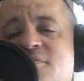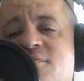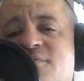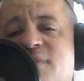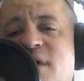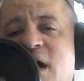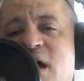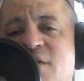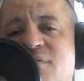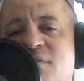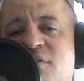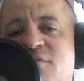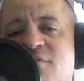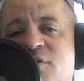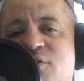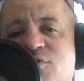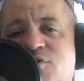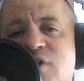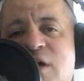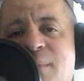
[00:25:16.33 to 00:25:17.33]
5 of
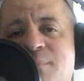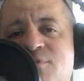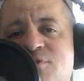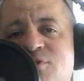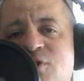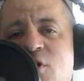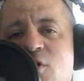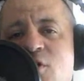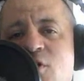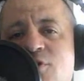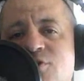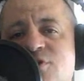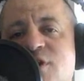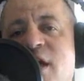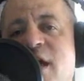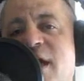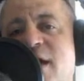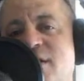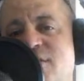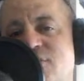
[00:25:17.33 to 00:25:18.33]
your top stars
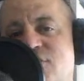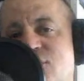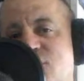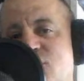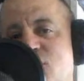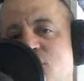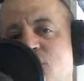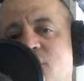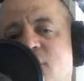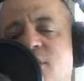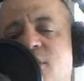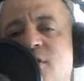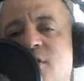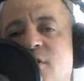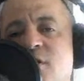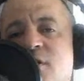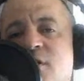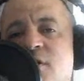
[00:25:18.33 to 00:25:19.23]
and Yuya